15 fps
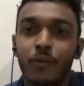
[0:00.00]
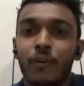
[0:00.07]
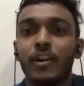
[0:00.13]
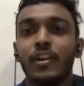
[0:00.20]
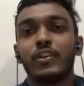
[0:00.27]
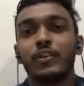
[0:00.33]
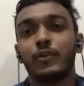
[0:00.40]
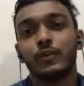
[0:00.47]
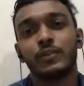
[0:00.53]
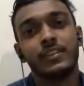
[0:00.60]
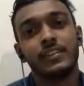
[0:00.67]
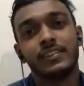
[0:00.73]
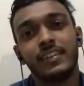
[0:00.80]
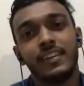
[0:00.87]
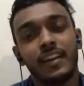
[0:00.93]
on
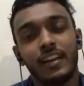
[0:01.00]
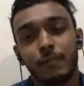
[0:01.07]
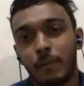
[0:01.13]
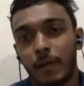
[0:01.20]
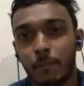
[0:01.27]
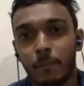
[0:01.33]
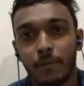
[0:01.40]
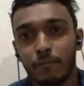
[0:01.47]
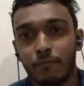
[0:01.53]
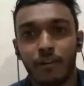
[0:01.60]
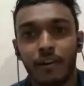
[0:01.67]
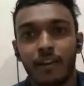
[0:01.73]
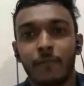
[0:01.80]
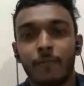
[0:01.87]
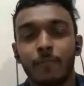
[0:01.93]
UGC net paper one.